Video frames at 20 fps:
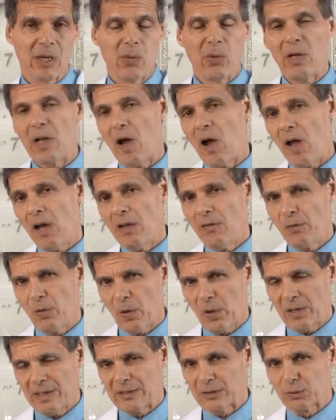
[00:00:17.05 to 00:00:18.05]
Well, olive
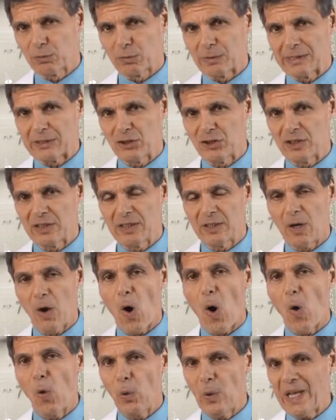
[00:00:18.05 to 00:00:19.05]
oil is rich in
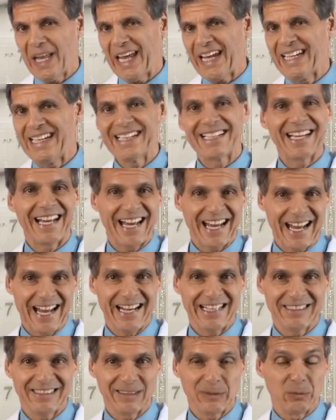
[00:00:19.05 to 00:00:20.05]
oleic
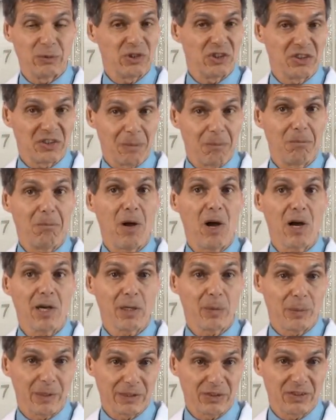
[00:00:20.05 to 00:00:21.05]
acid, which is a
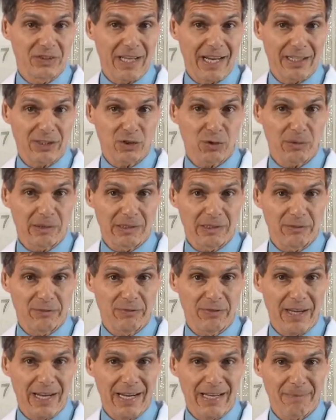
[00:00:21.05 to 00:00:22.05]
monounsaturated
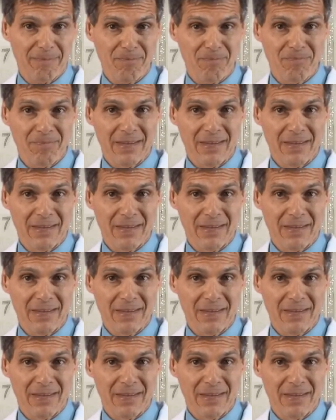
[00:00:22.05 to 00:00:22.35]
fat.